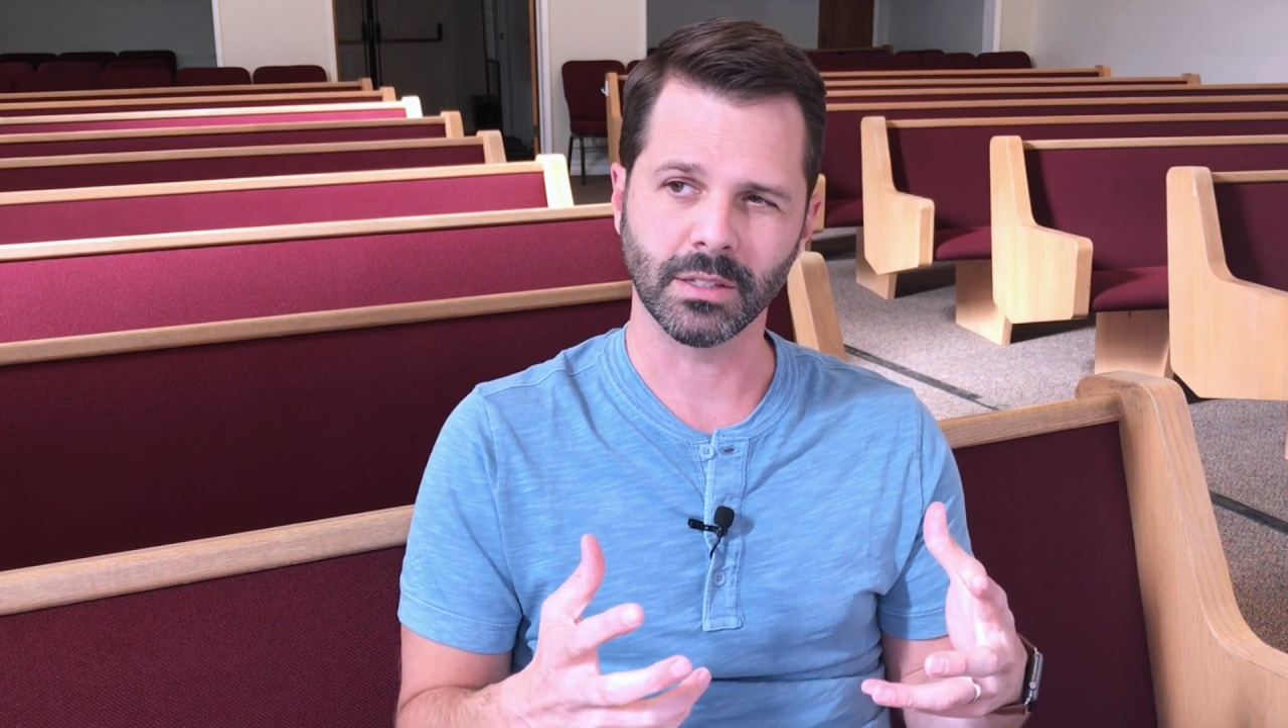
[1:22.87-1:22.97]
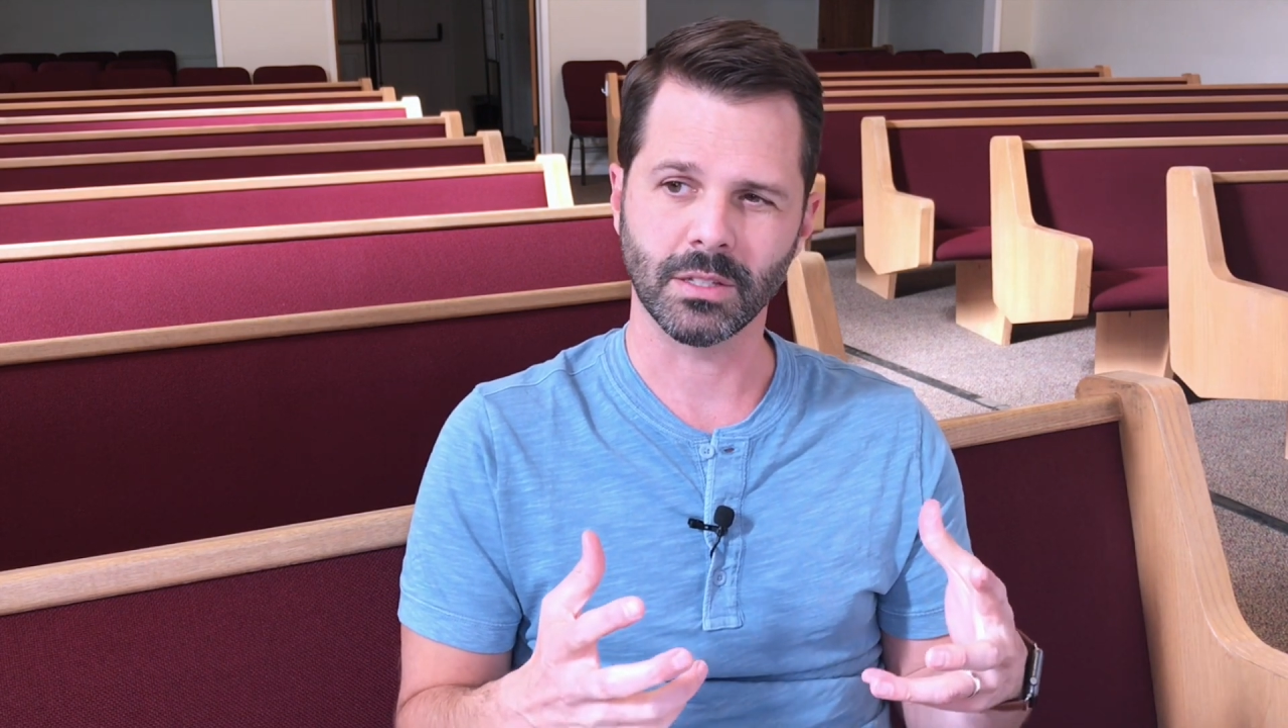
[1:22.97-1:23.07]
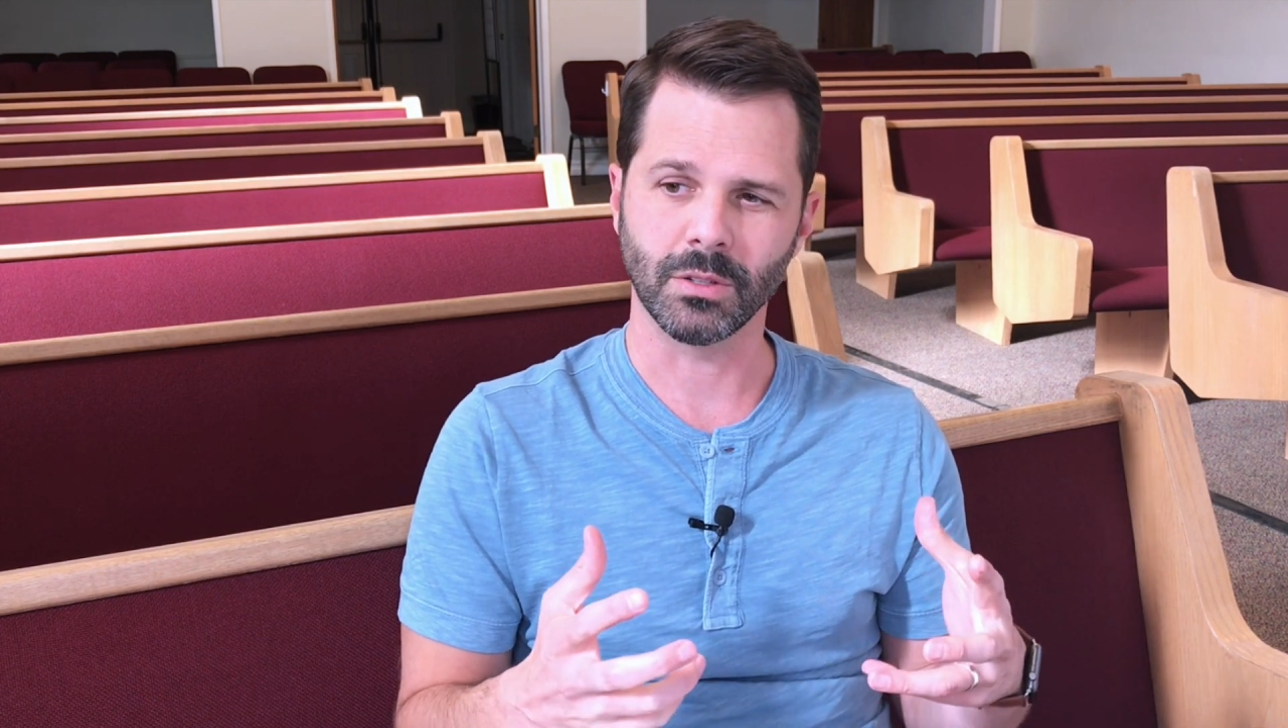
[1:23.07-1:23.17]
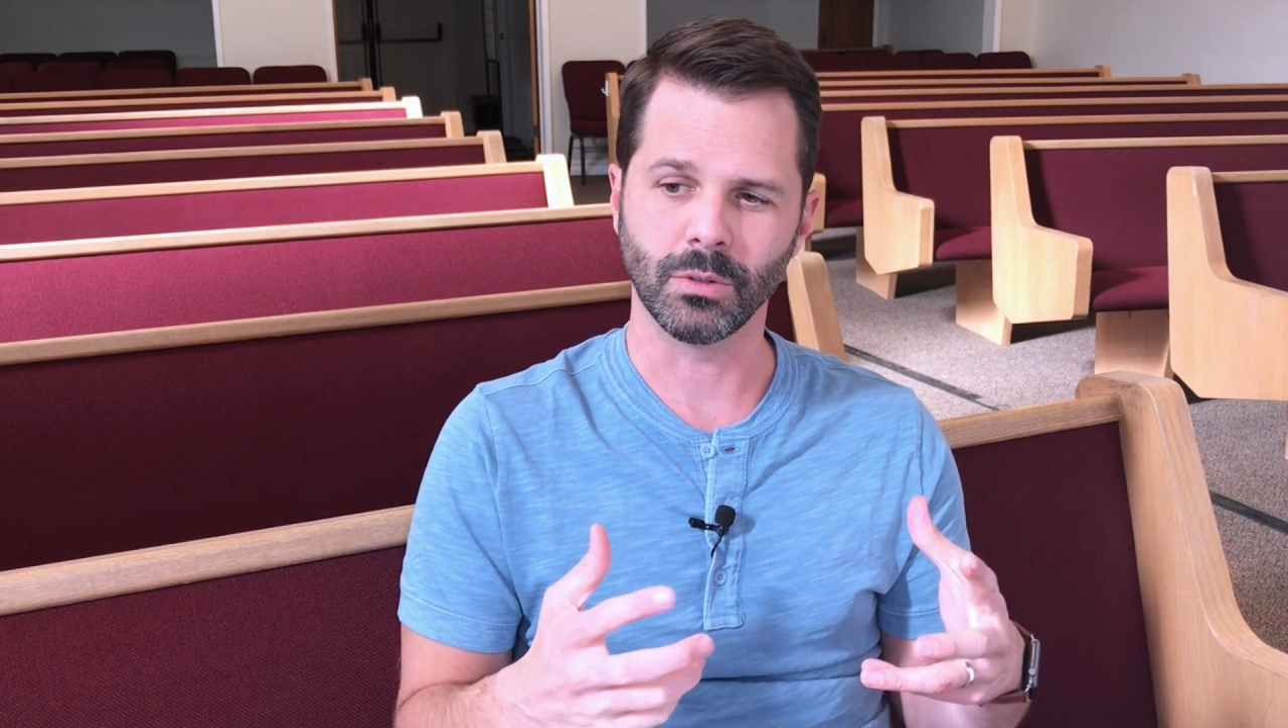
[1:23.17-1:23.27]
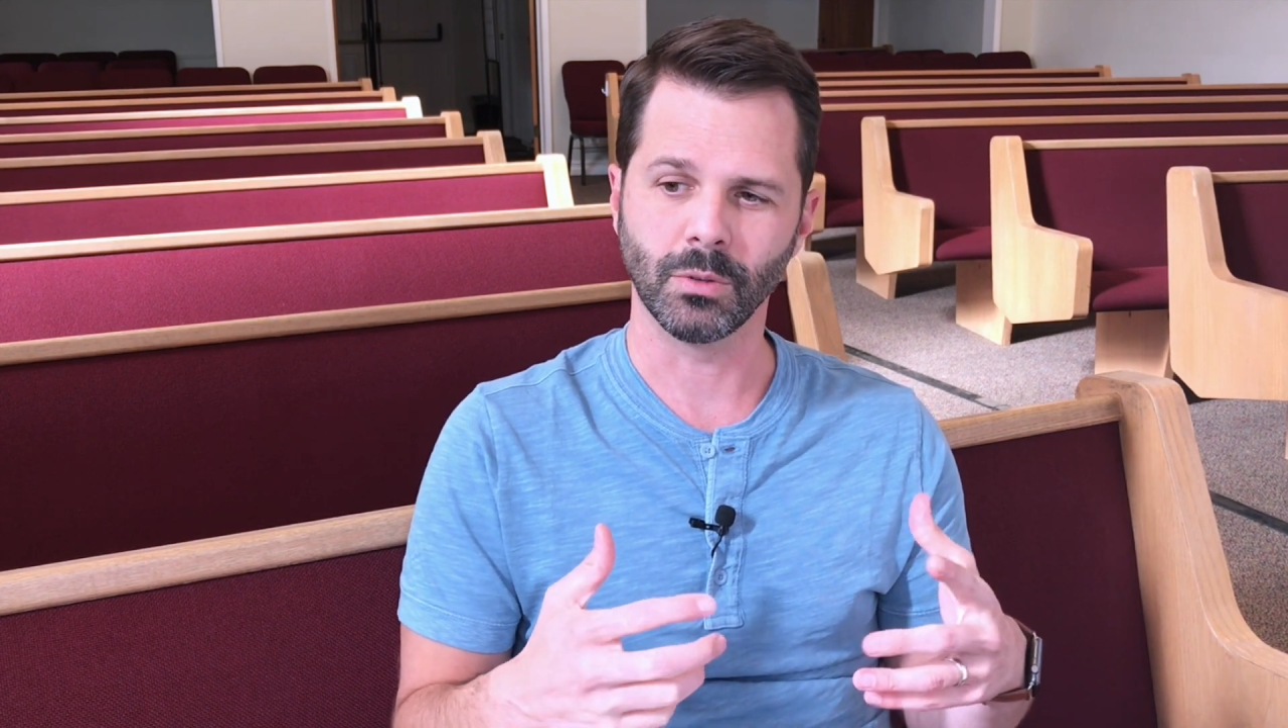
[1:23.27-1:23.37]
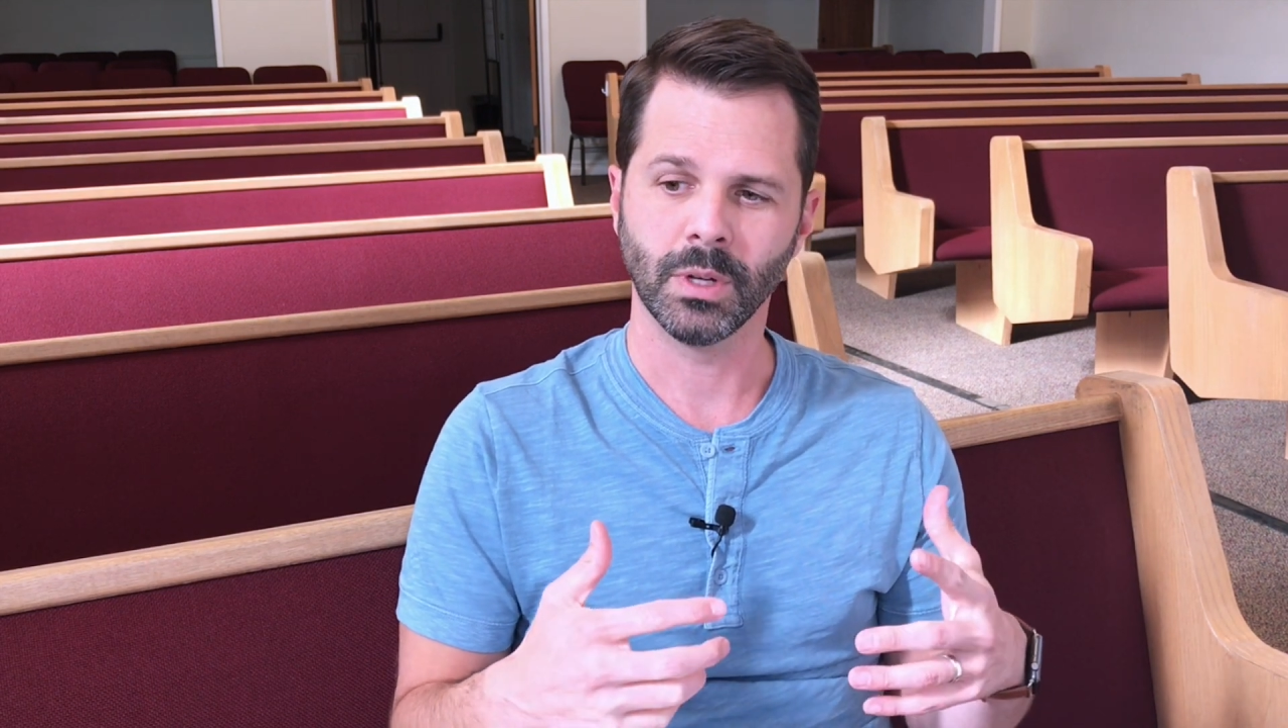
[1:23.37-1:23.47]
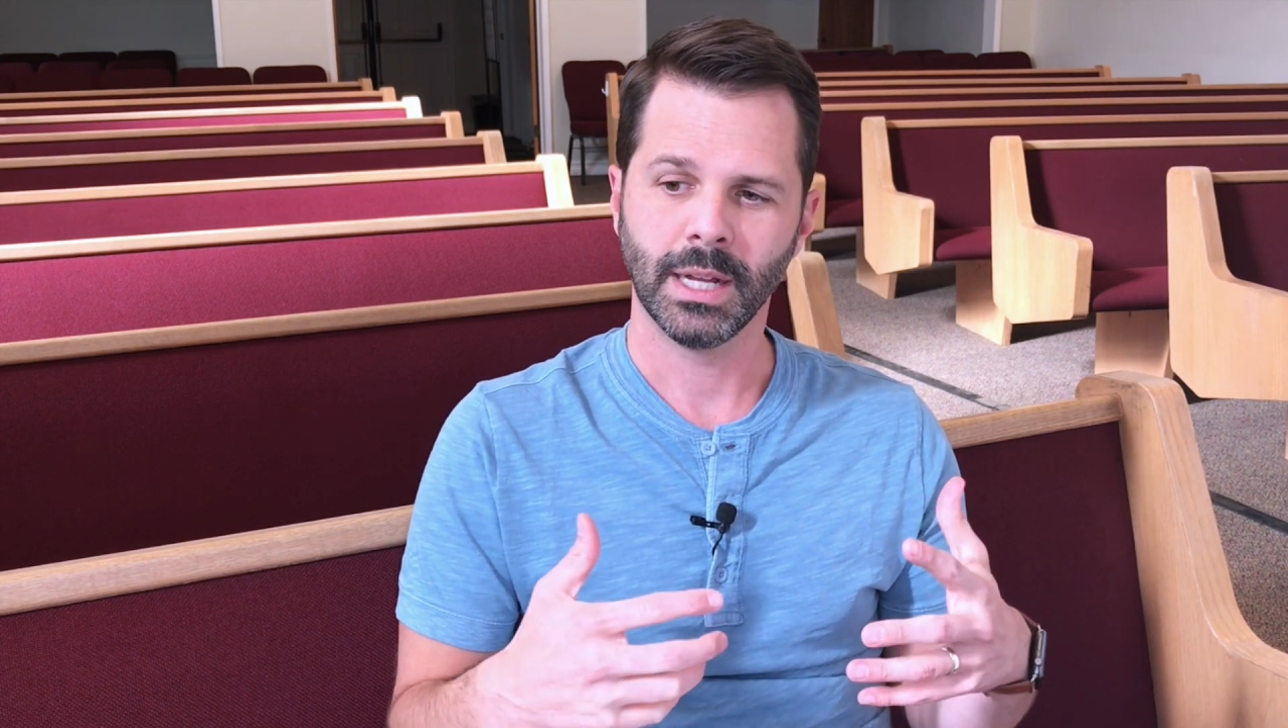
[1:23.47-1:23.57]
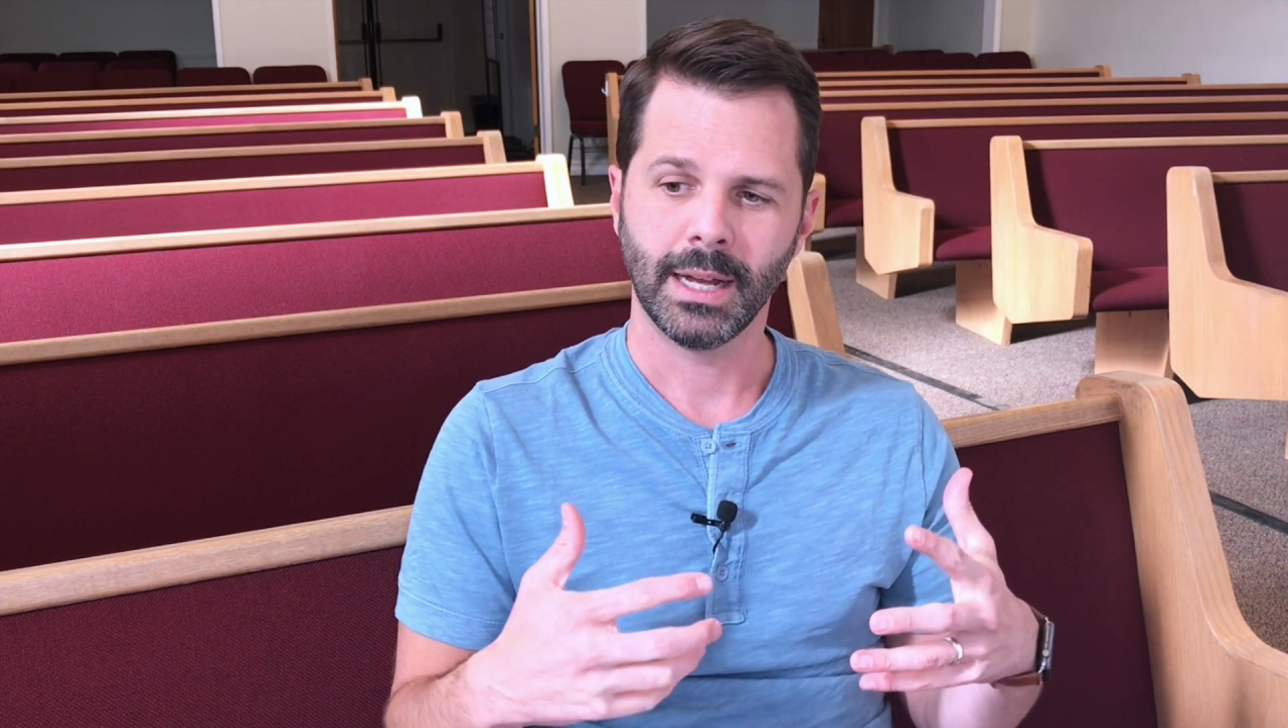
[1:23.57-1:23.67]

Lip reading: to